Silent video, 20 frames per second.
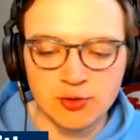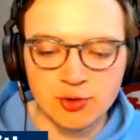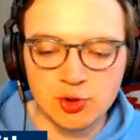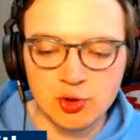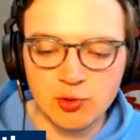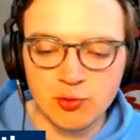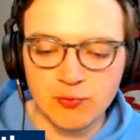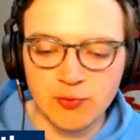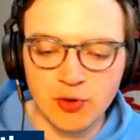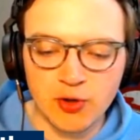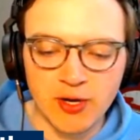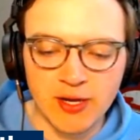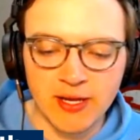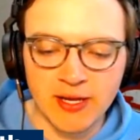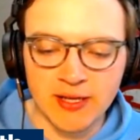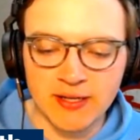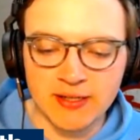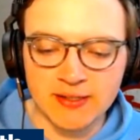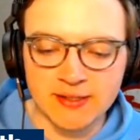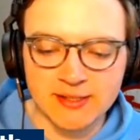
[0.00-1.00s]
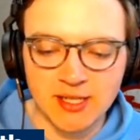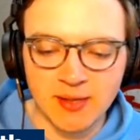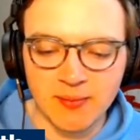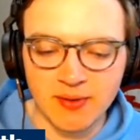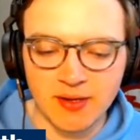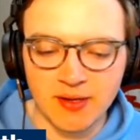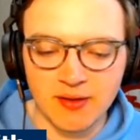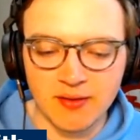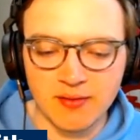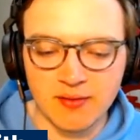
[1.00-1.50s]
Drew Verhagen is
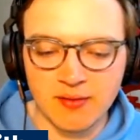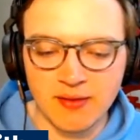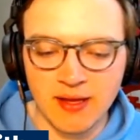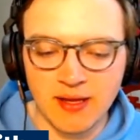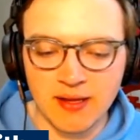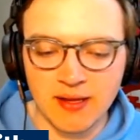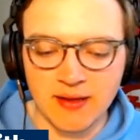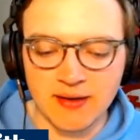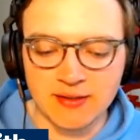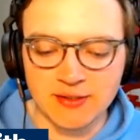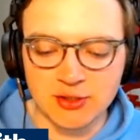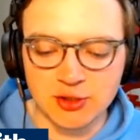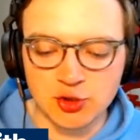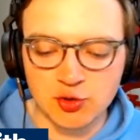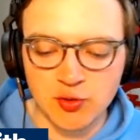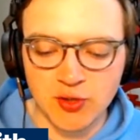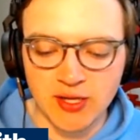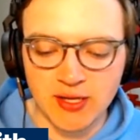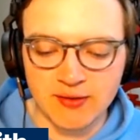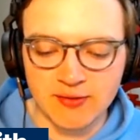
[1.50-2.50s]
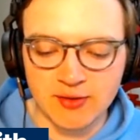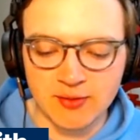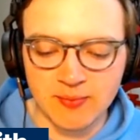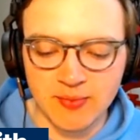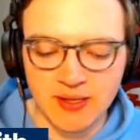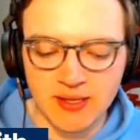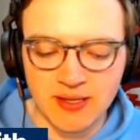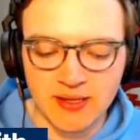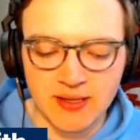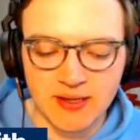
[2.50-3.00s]
somebody that is intriguing to
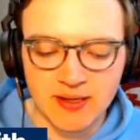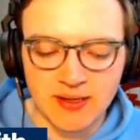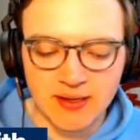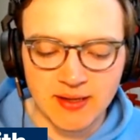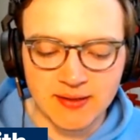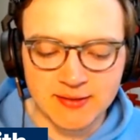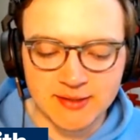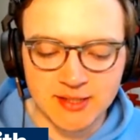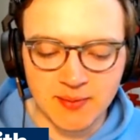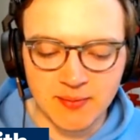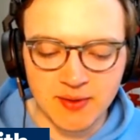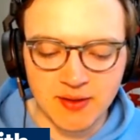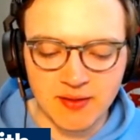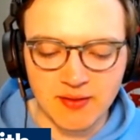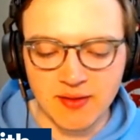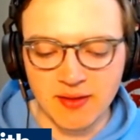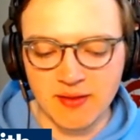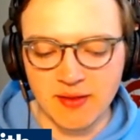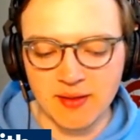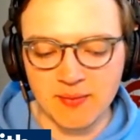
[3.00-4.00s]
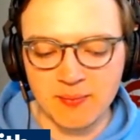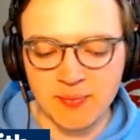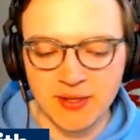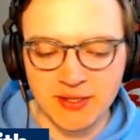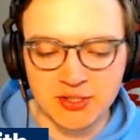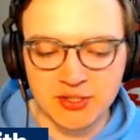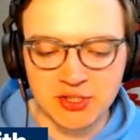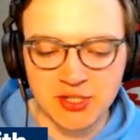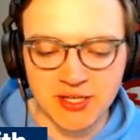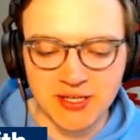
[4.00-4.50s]
me, and somebody that
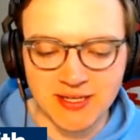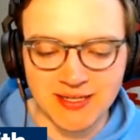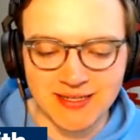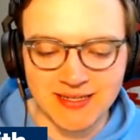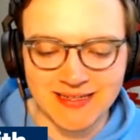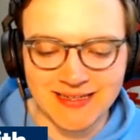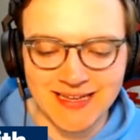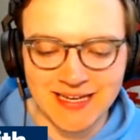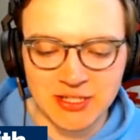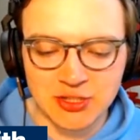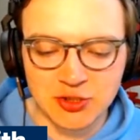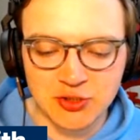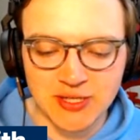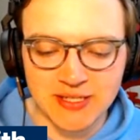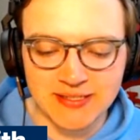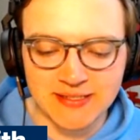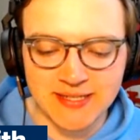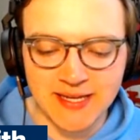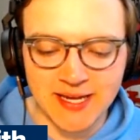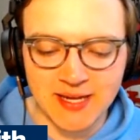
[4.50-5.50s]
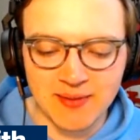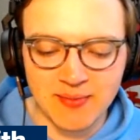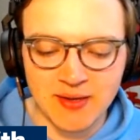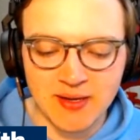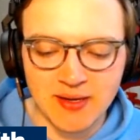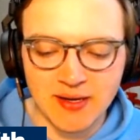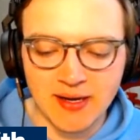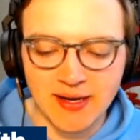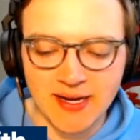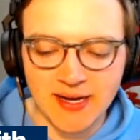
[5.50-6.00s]
pitched in yesterday's game
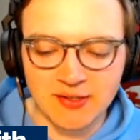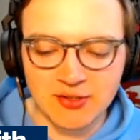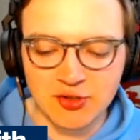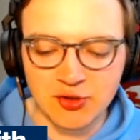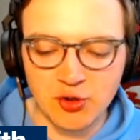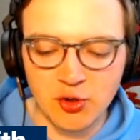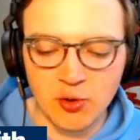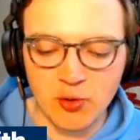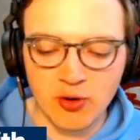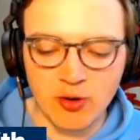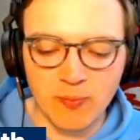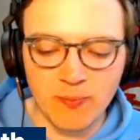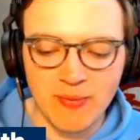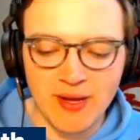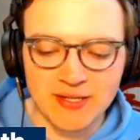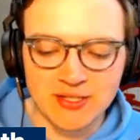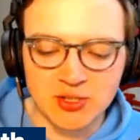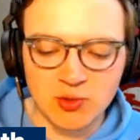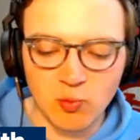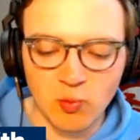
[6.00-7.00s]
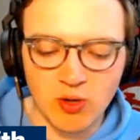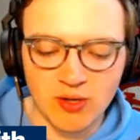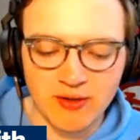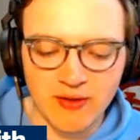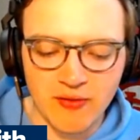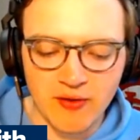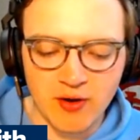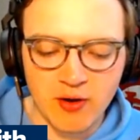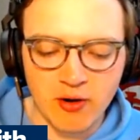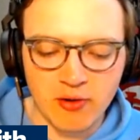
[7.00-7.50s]
against the New York Mets, the one
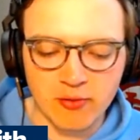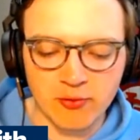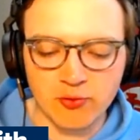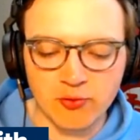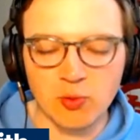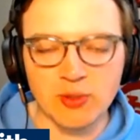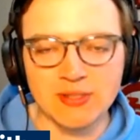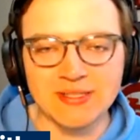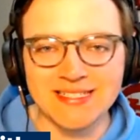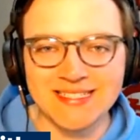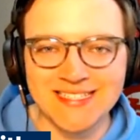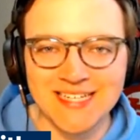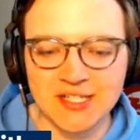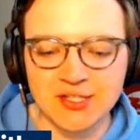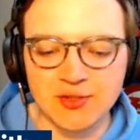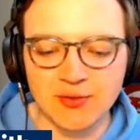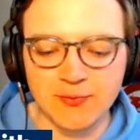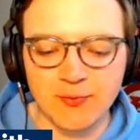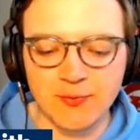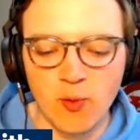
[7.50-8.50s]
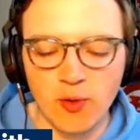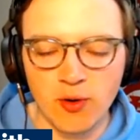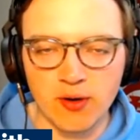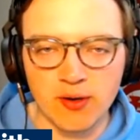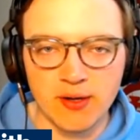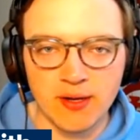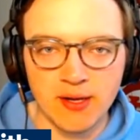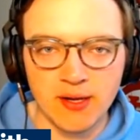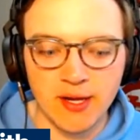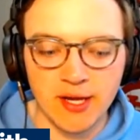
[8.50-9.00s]
that the Cardinals won 6-4.
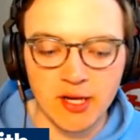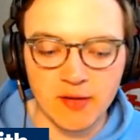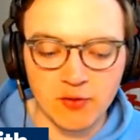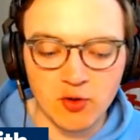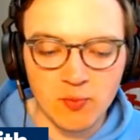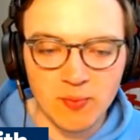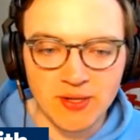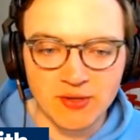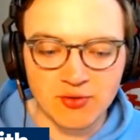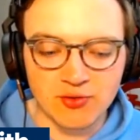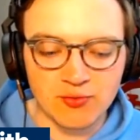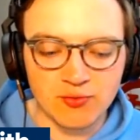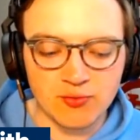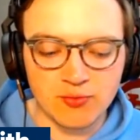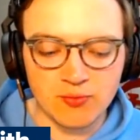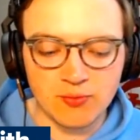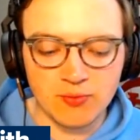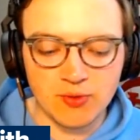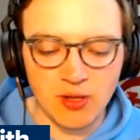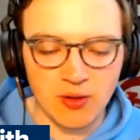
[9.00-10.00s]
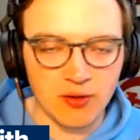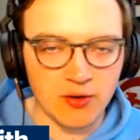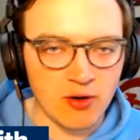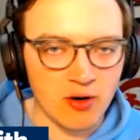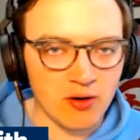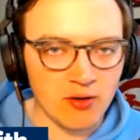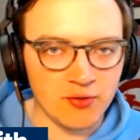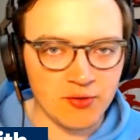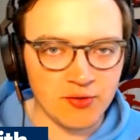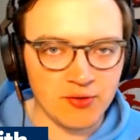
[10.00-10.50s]
And if you missed Dylan
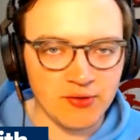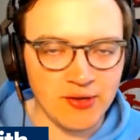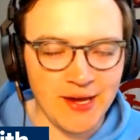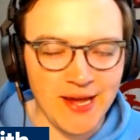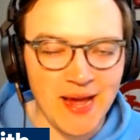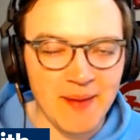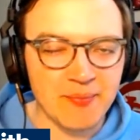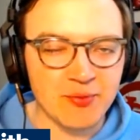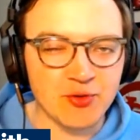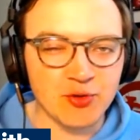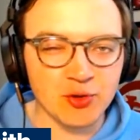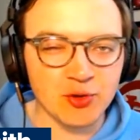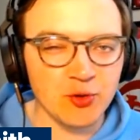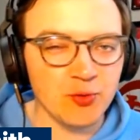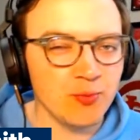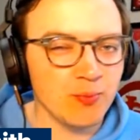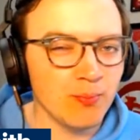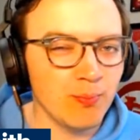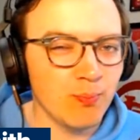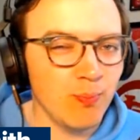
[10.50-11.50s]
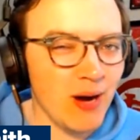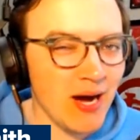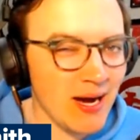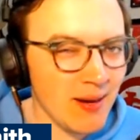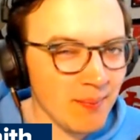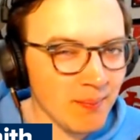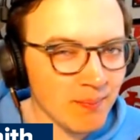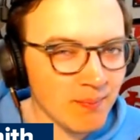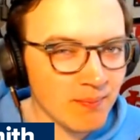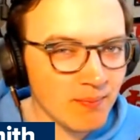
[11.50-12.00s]
Carlson's absolute
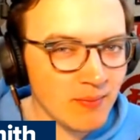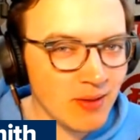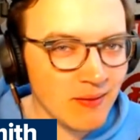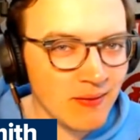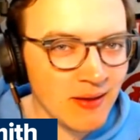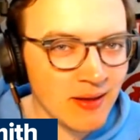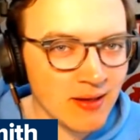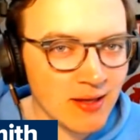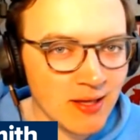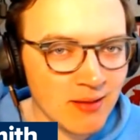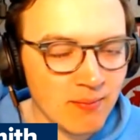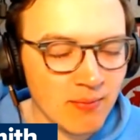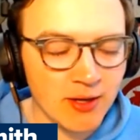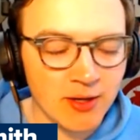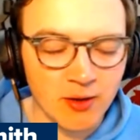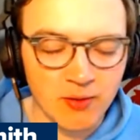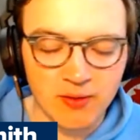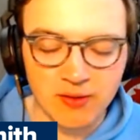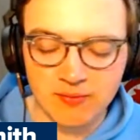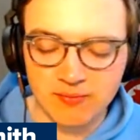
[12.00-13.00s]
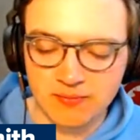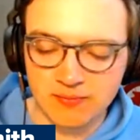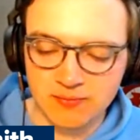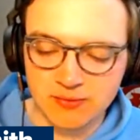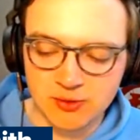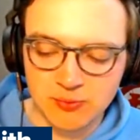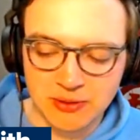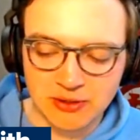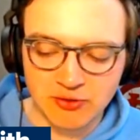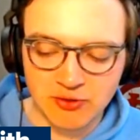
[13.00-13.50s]
bomb in that game, I know that
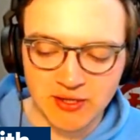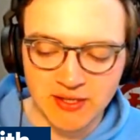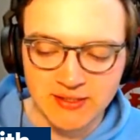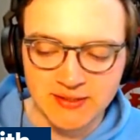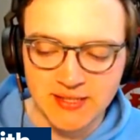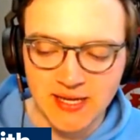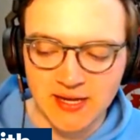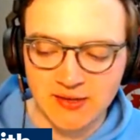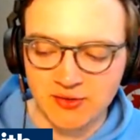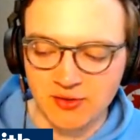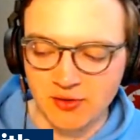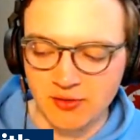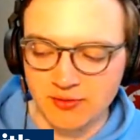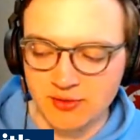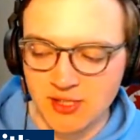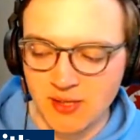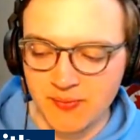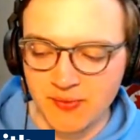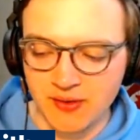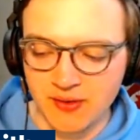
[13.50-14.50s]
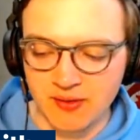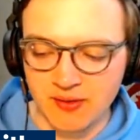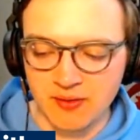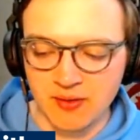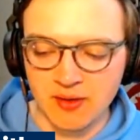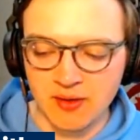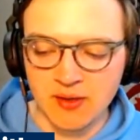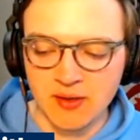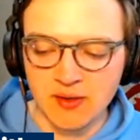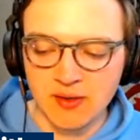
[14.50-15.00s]
spring training stats are something
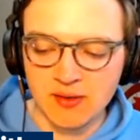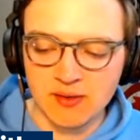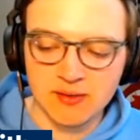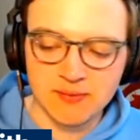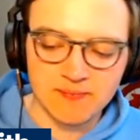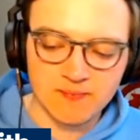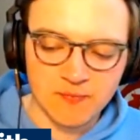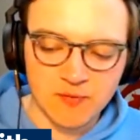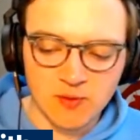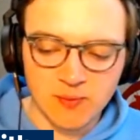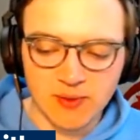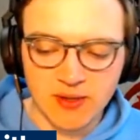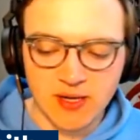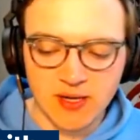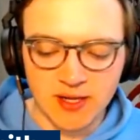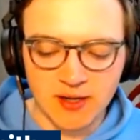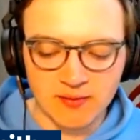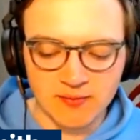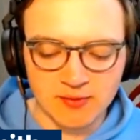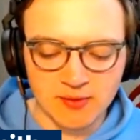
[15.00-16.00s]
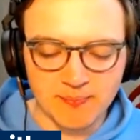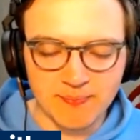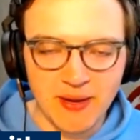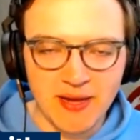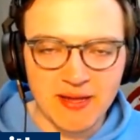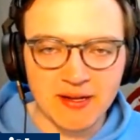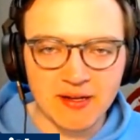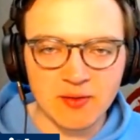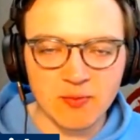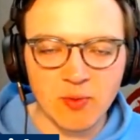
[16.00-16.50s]
to be kind of
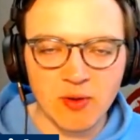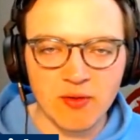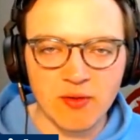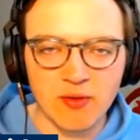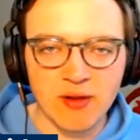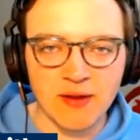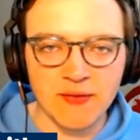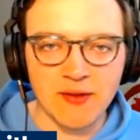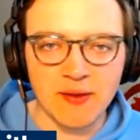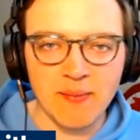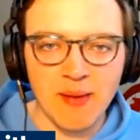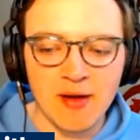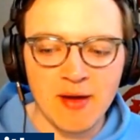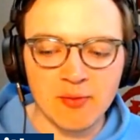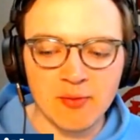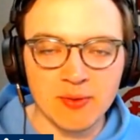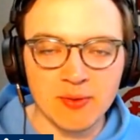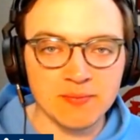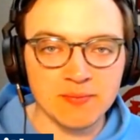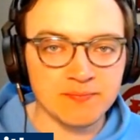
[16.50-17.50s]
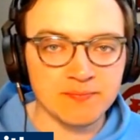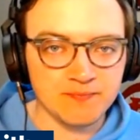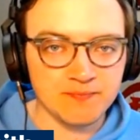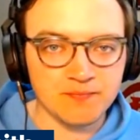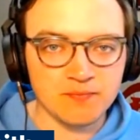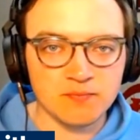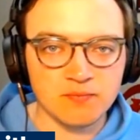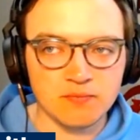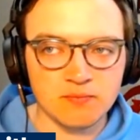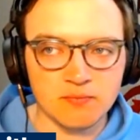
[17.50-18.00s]
debated whether or not they matter, but
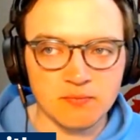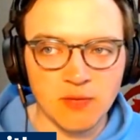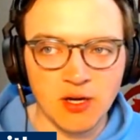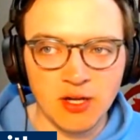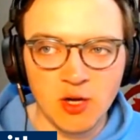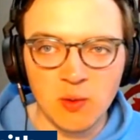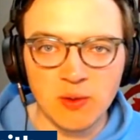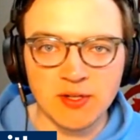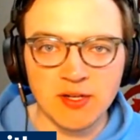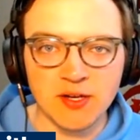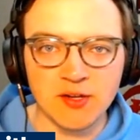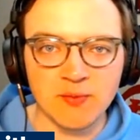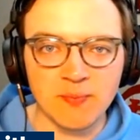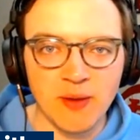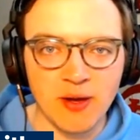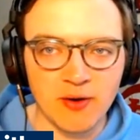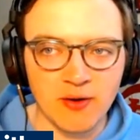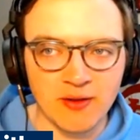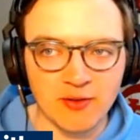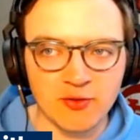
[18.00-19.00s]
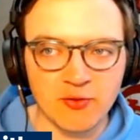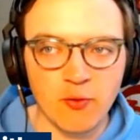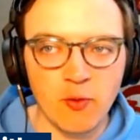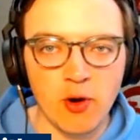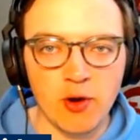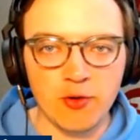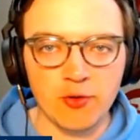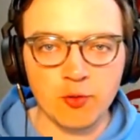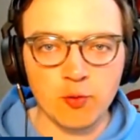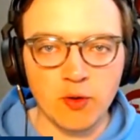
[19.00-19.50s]
I know it does matter. That's
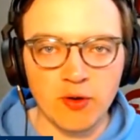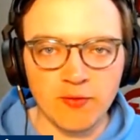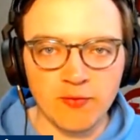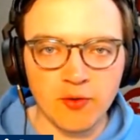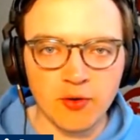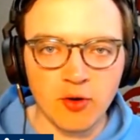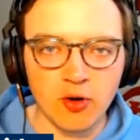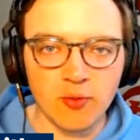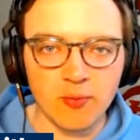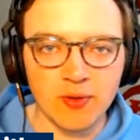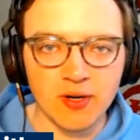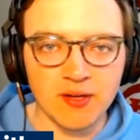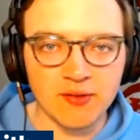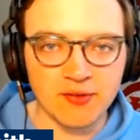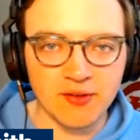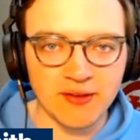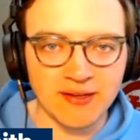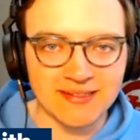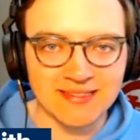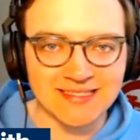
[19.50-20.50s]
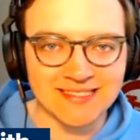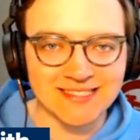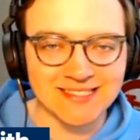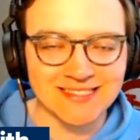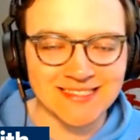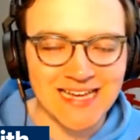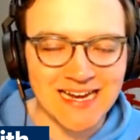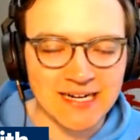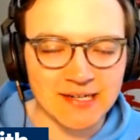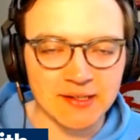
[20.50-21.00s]
420-foot home runs, and that's
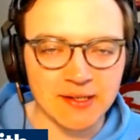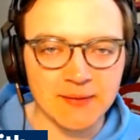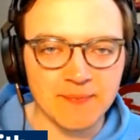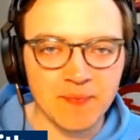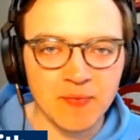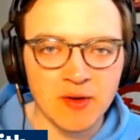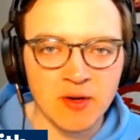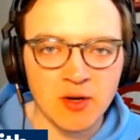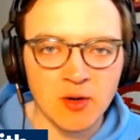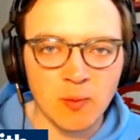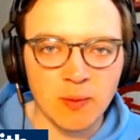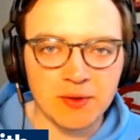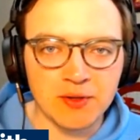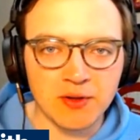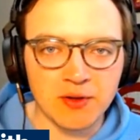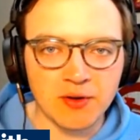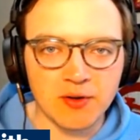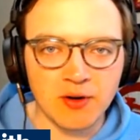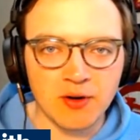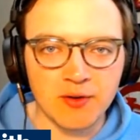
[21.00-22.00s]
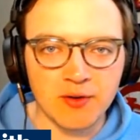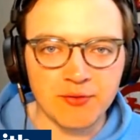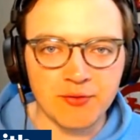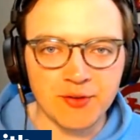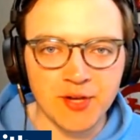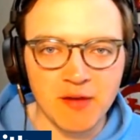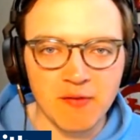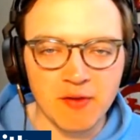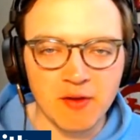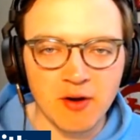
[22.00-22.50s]
exactly what Dylan
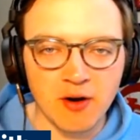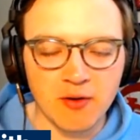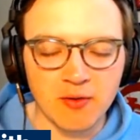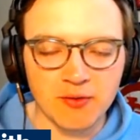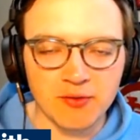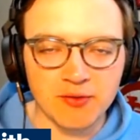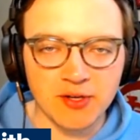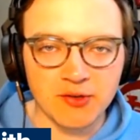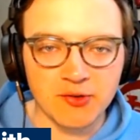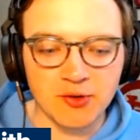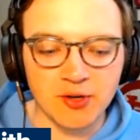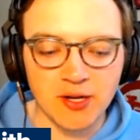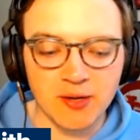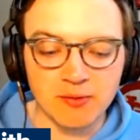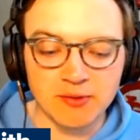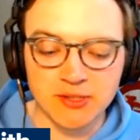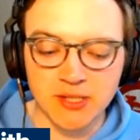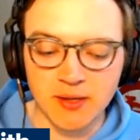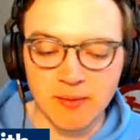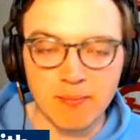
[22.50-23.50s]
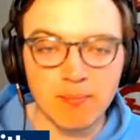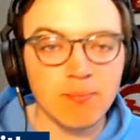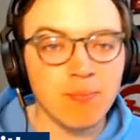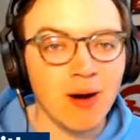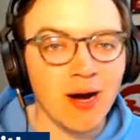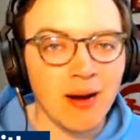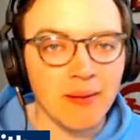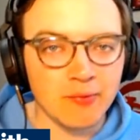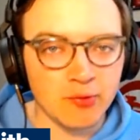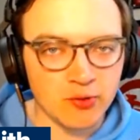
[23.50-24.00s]
Carlson gave the Cardinals yesterday. It was a bomb.